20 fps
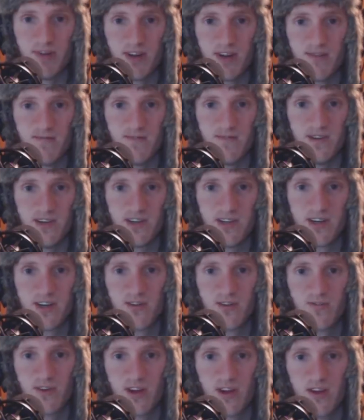our benefit
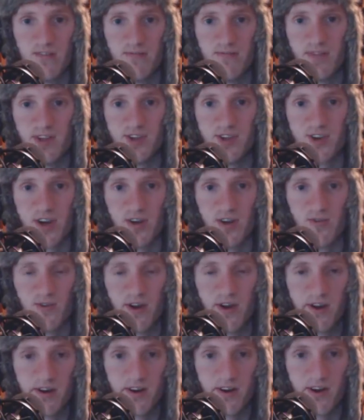if they try to
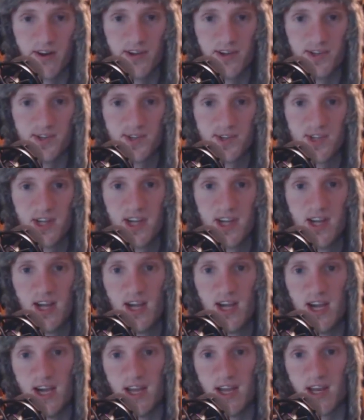run it on us
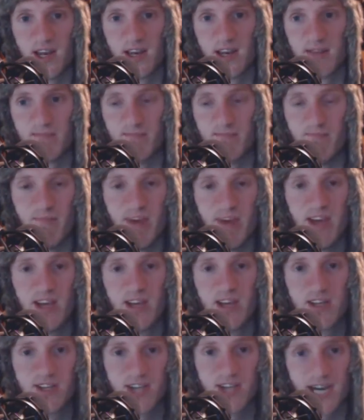and
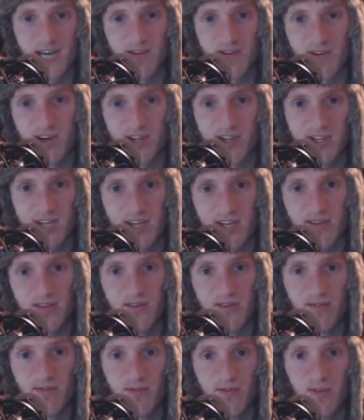make Tyrod
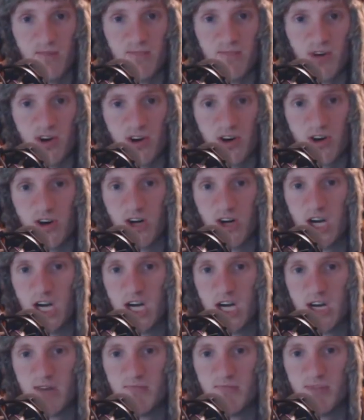Taylor throw the ball,
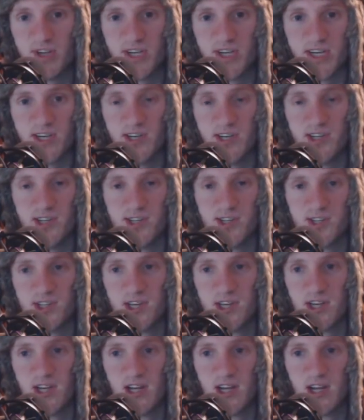
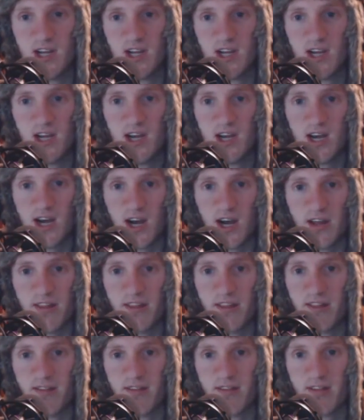because
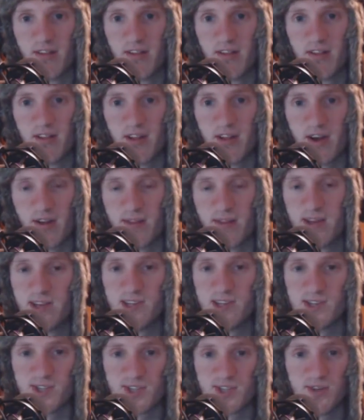I
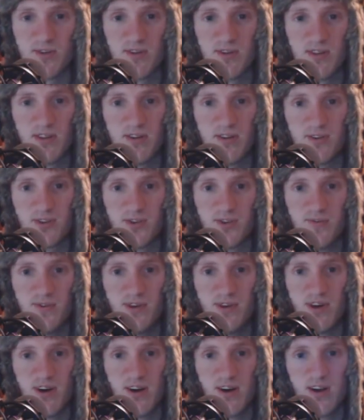think he's still a little
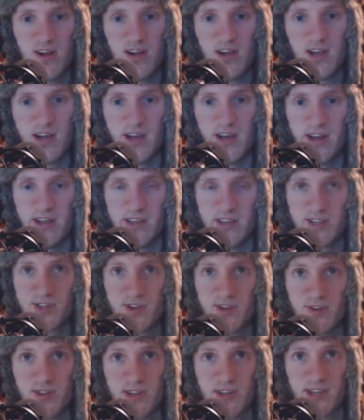too young, and he
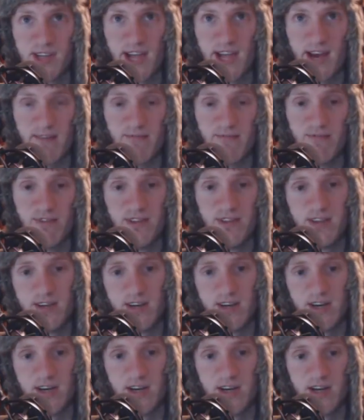still doesn't have
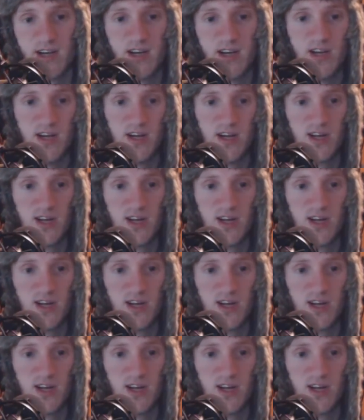the